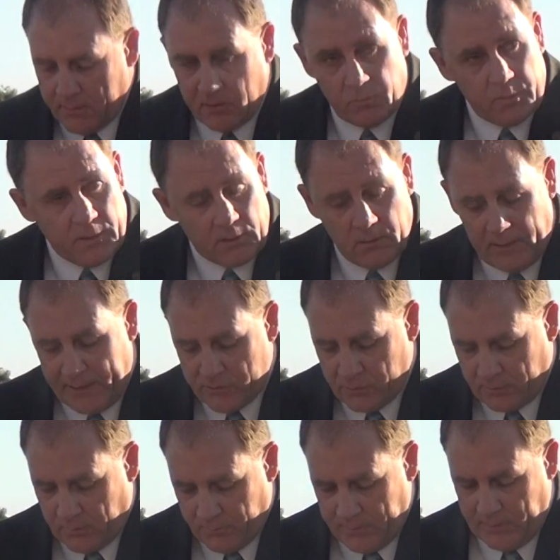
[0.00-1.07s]
this political
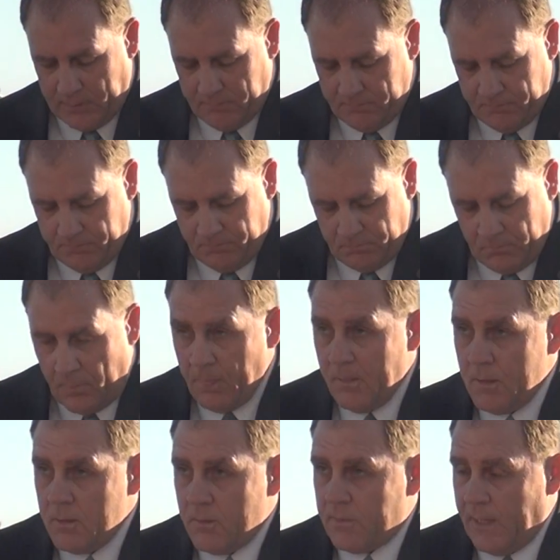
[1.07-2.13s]
action committee.
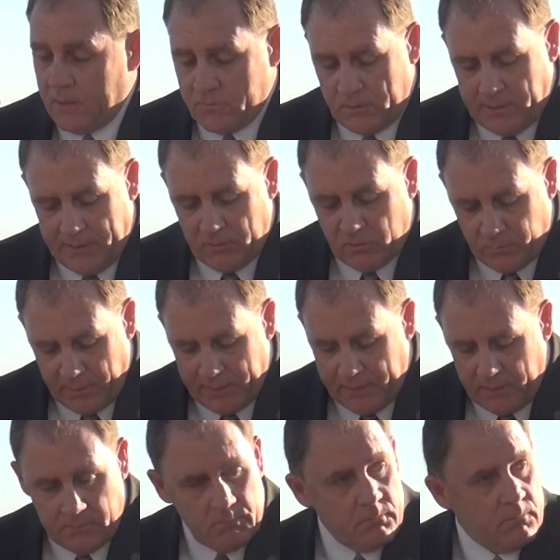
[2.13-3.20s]
Thanks to Dean
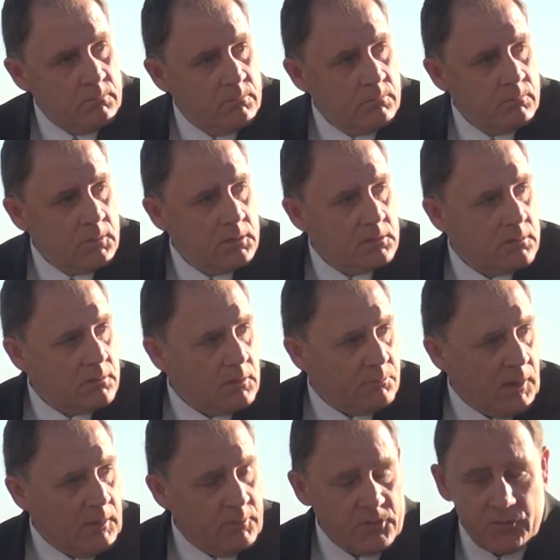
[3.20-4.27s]
Speedy,
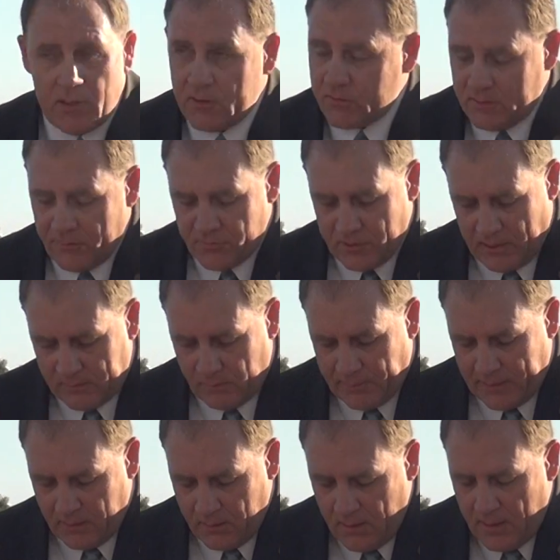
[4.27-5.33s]
Department Chair Steve
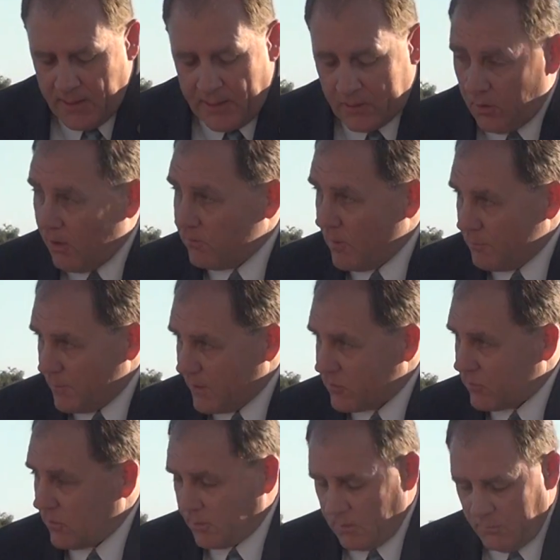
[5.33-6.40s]
Schondelmeyer, and all of my
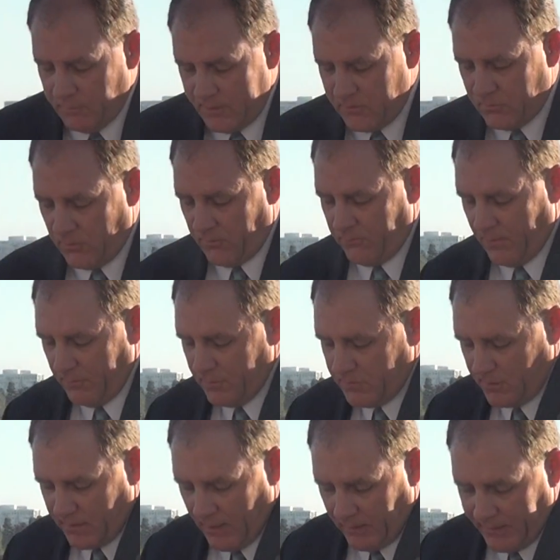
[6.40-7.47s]
Minnesota pharmacy
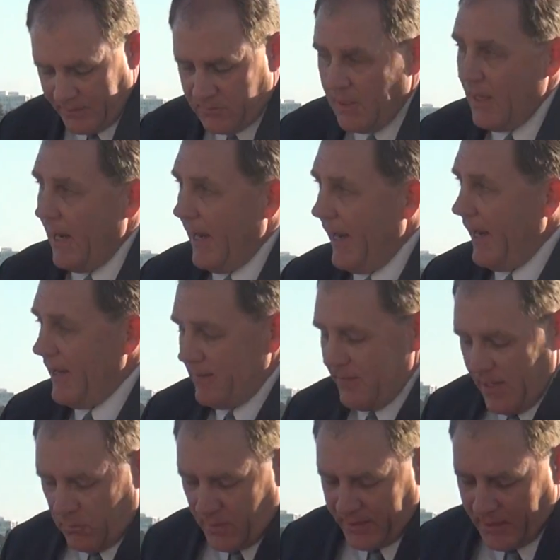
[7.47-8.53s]
colleagues. And I
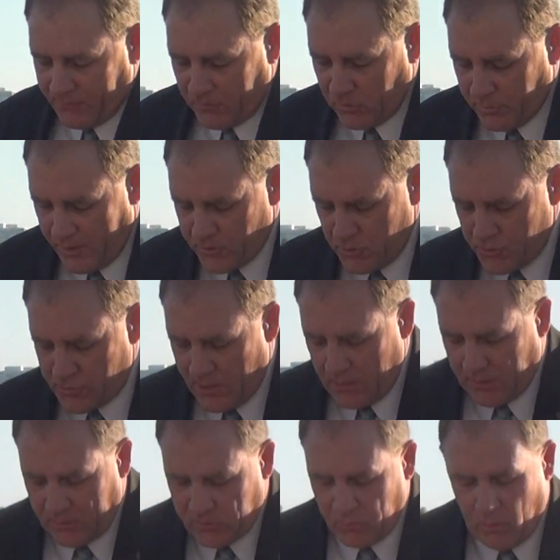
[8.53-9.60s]
want to give a special shout
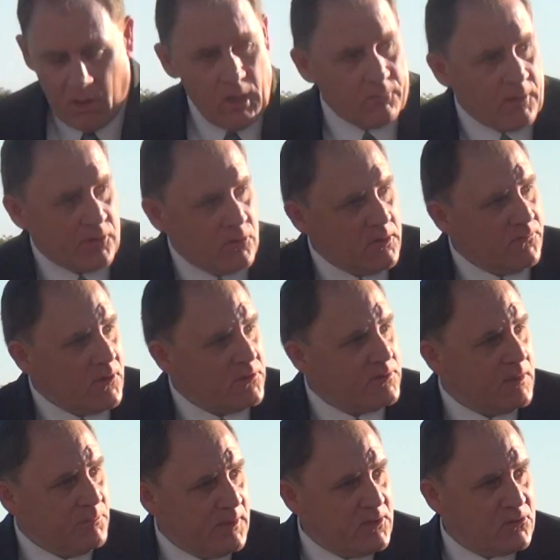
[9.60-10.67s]
out to all of our University
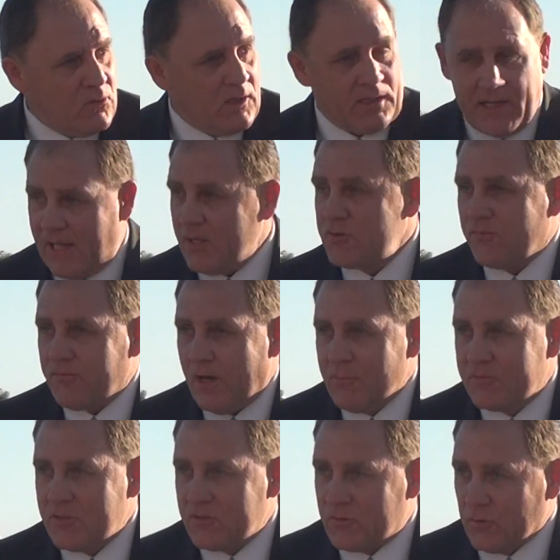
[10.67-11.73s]
of Minnesota College of
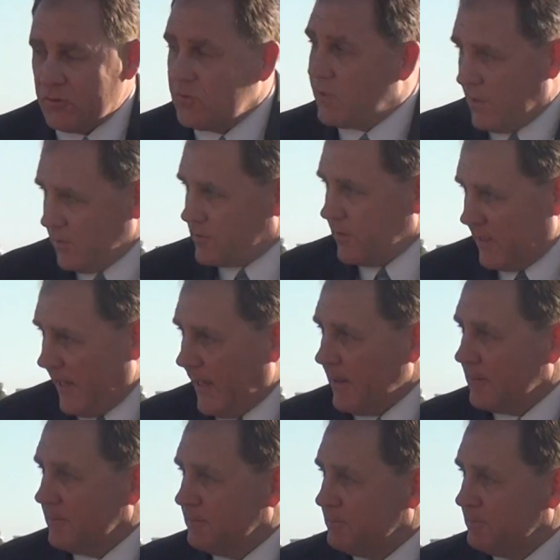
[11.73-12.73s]
Pharmacy students here today.